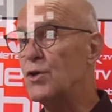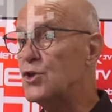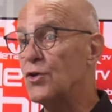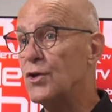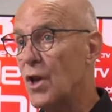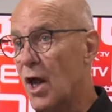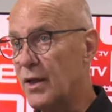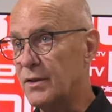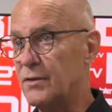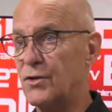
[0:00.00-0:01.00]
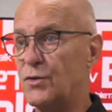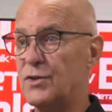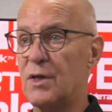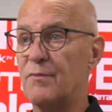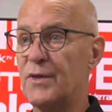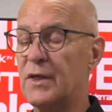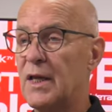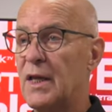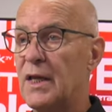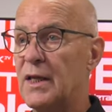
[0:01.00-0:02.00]
we should not do
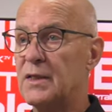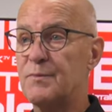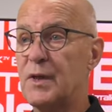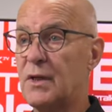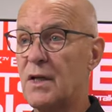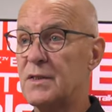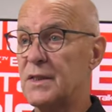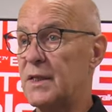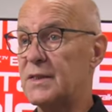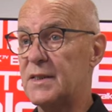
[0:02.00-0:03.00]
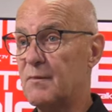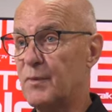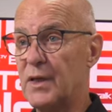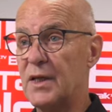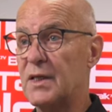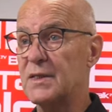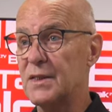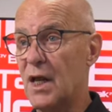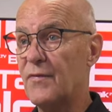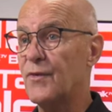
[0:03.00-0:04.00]
something is because it simply is
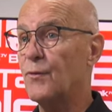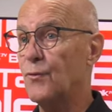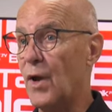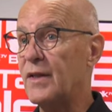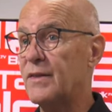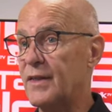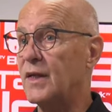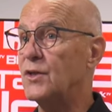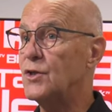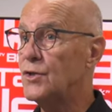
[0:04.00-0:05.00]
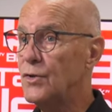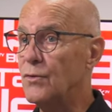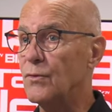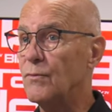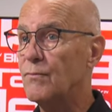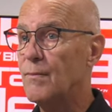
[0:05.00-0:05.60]
not the right thing to do.